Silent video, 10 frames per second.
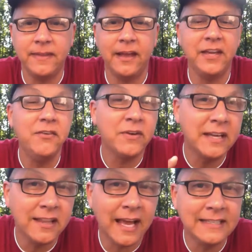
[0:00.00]
Now he
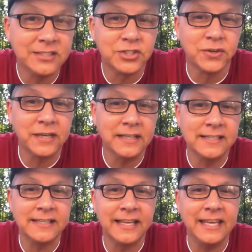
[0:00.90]
realizes during
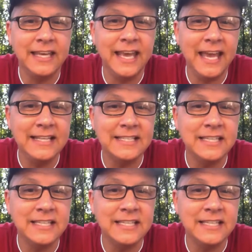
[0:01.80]
this that he hates